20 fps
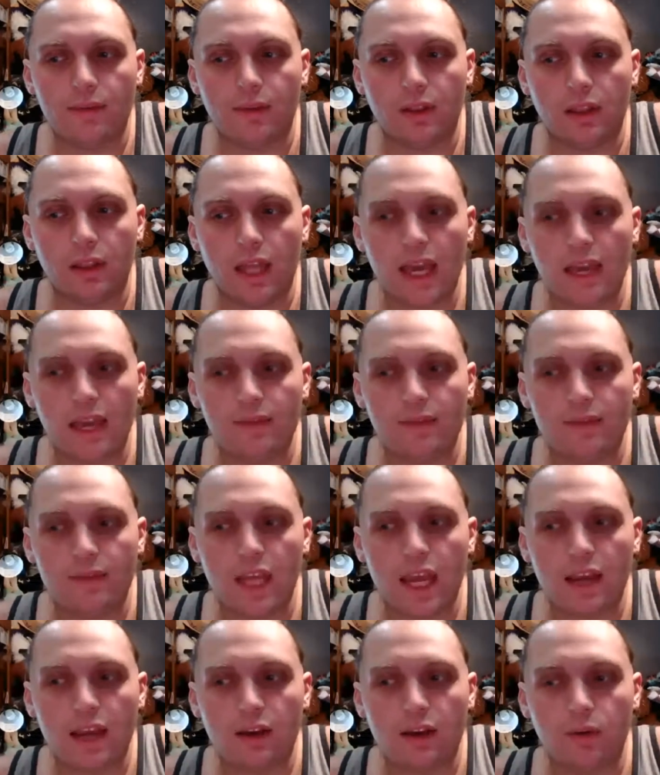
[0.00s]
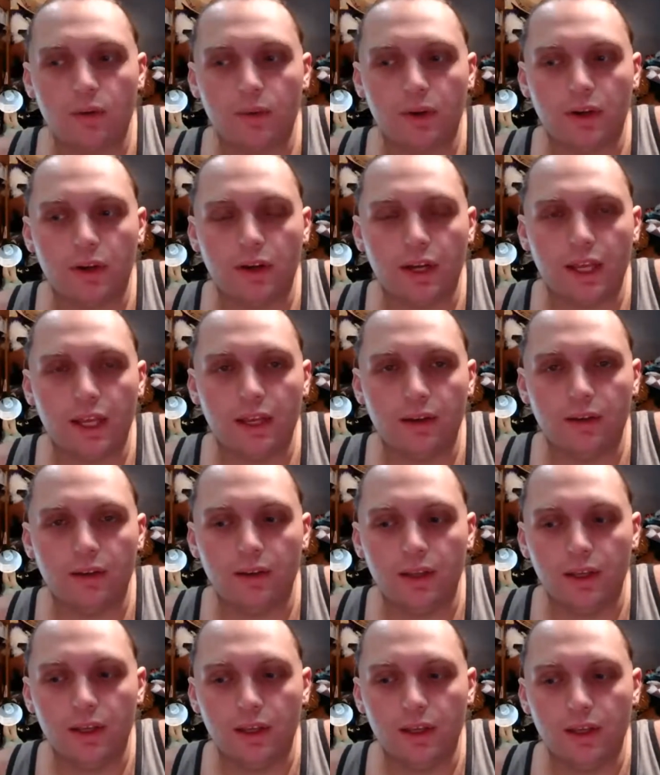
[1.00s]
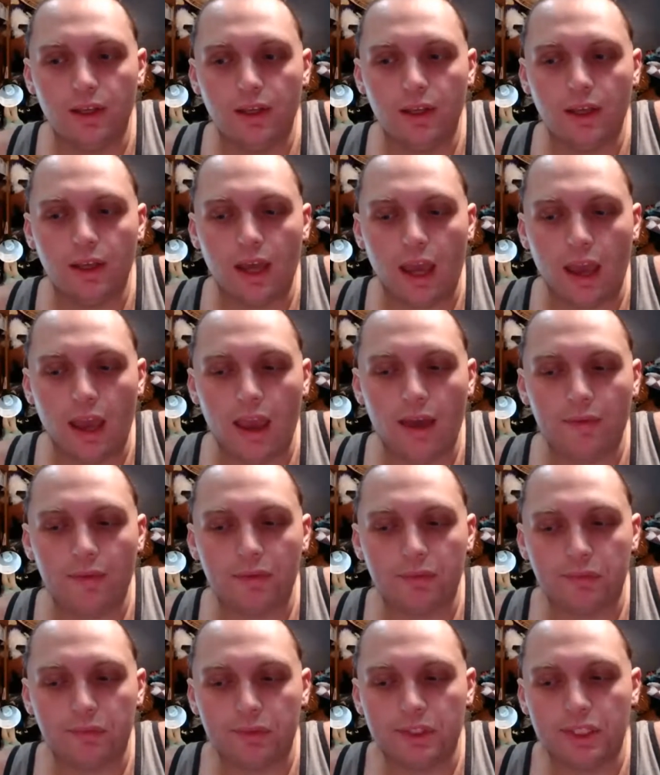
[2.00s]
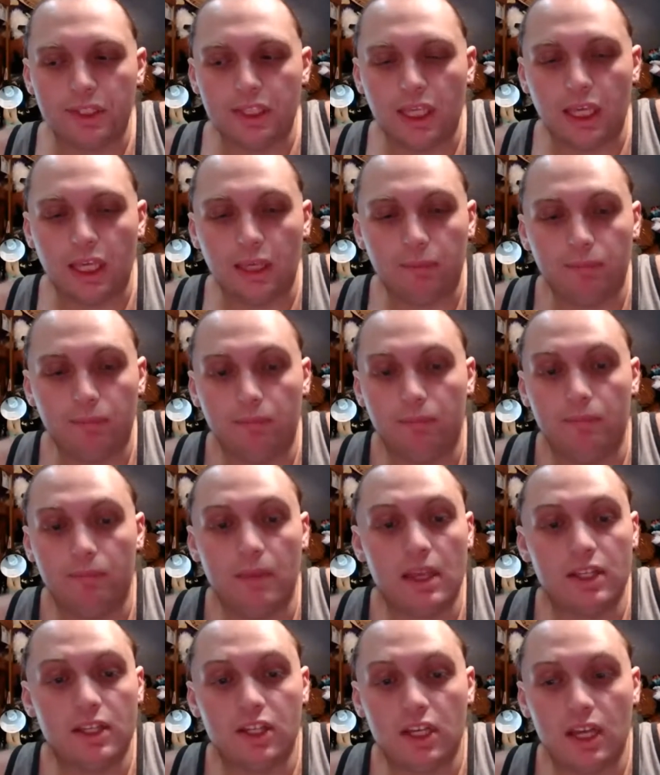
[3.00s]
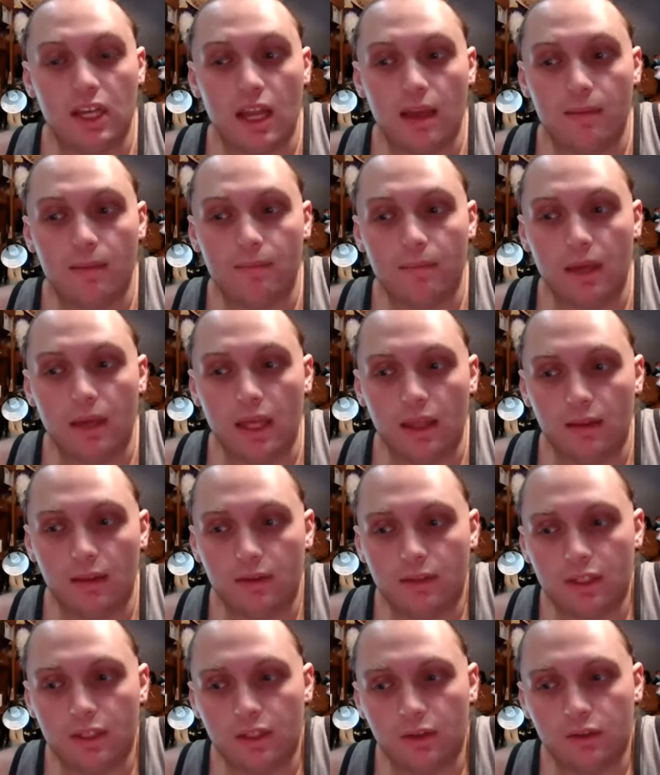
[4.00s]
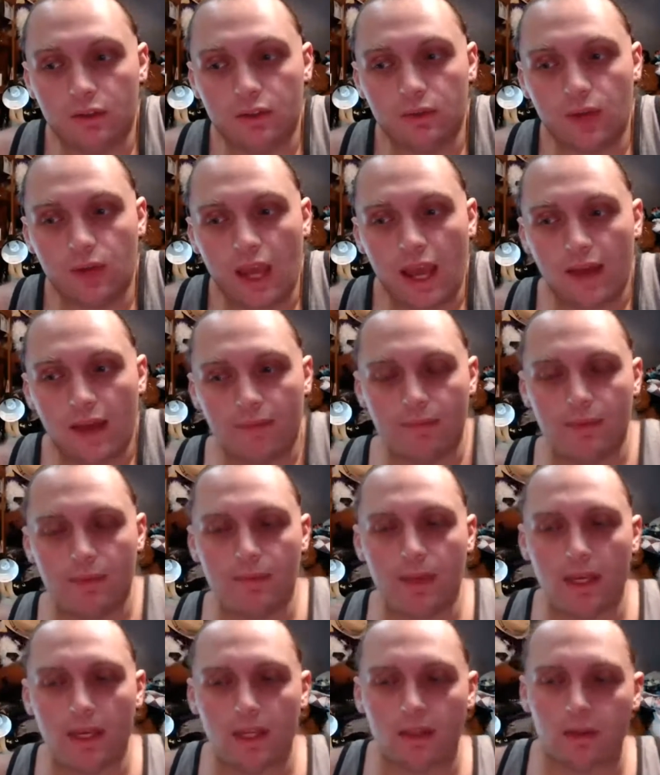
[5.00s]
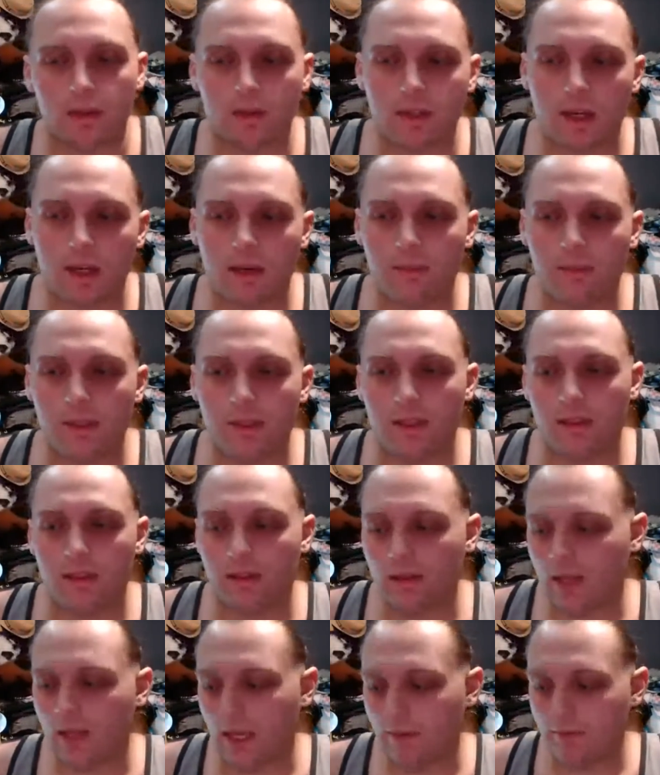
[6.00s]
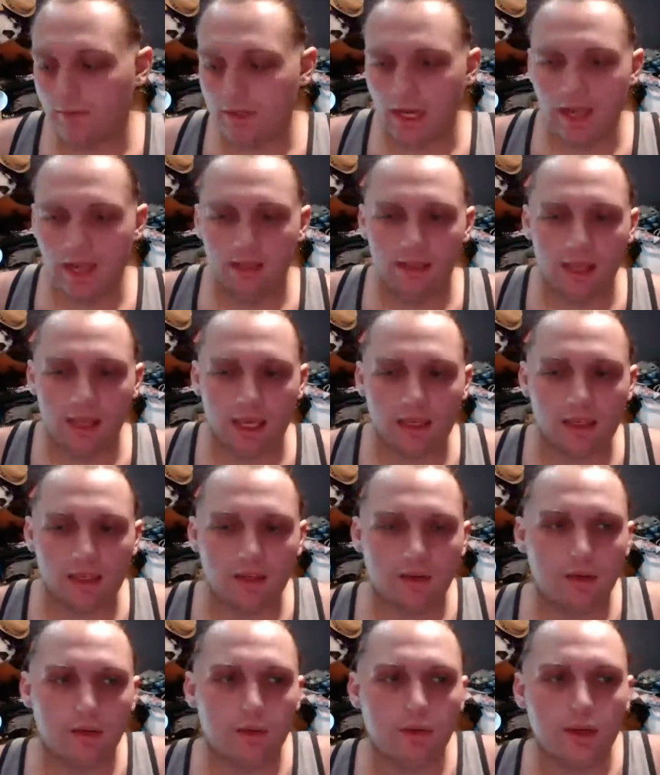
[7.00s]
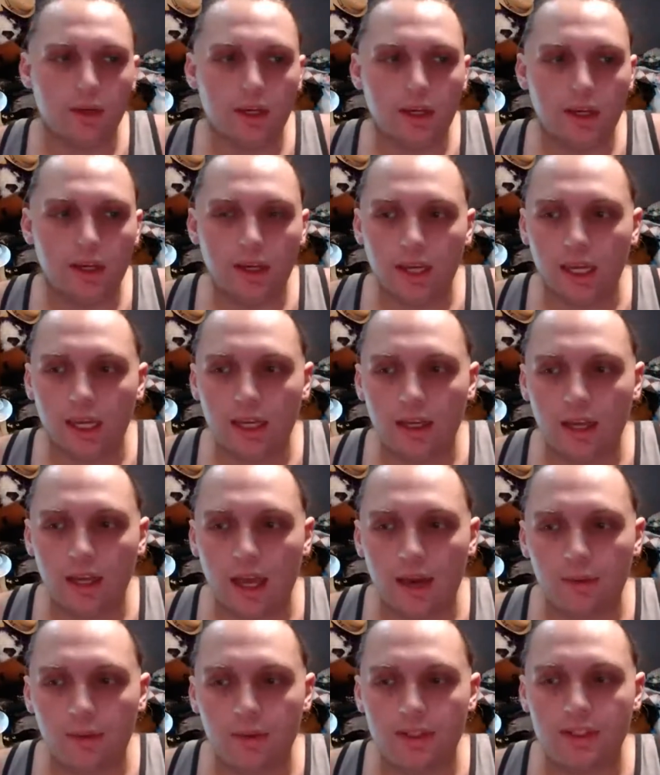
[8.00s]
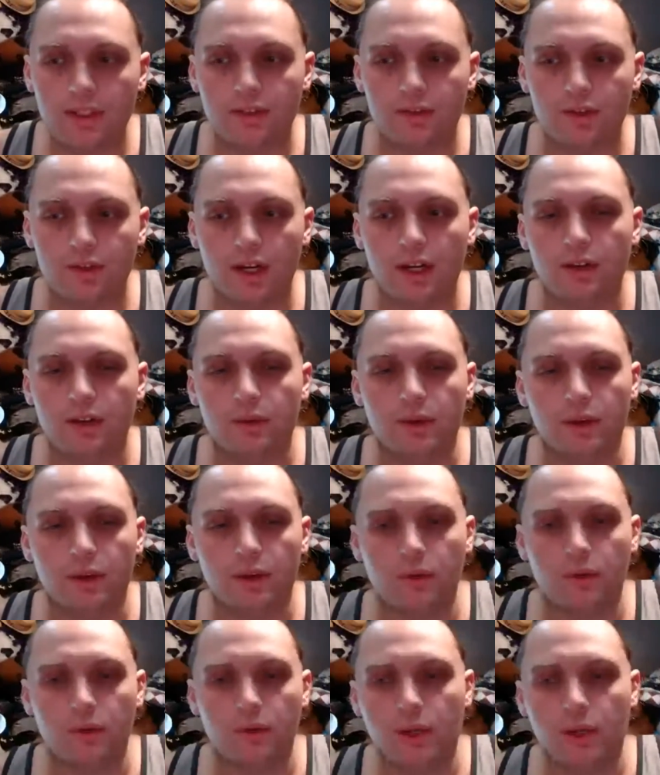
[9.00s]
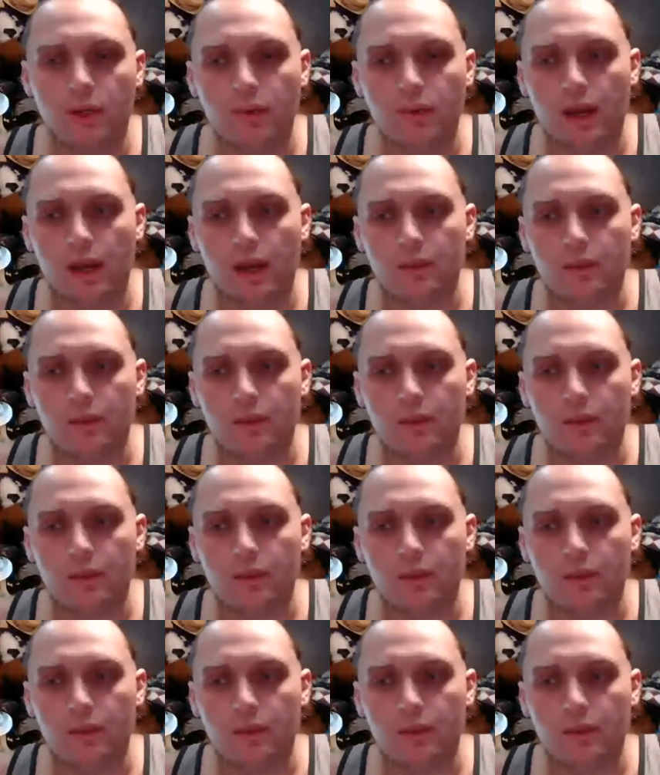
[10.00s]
a live chat going on. I haven't really mentioned them, but to those who have been making those comments on the live chat, thank you. And I wasn't trying to ignore you. I